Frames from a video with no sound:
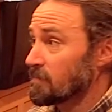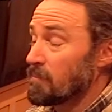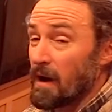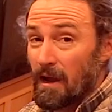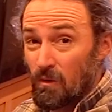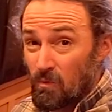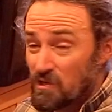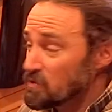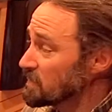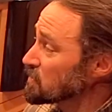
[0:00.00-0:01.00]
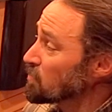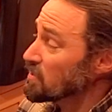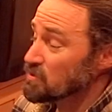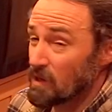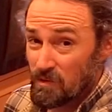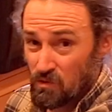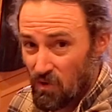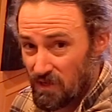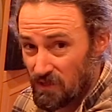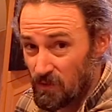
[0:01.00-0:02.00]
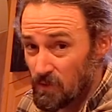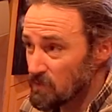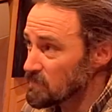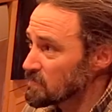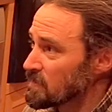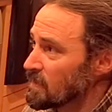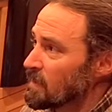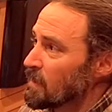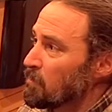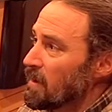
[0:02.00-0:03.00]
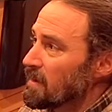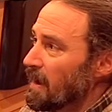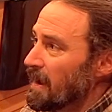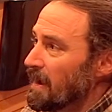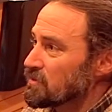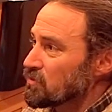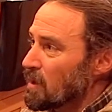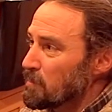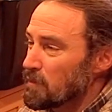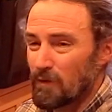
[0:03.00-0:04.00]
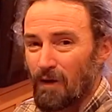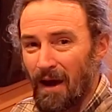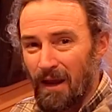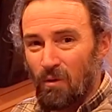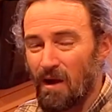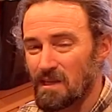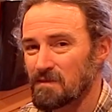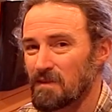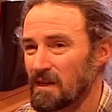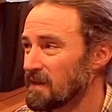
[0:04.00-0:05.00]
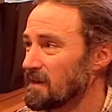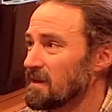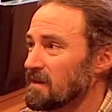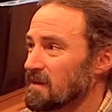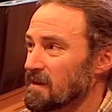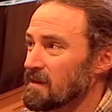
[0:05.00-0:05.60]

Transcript: My original dishwasher I was going to use, but I had trouble height-wise fitting it in.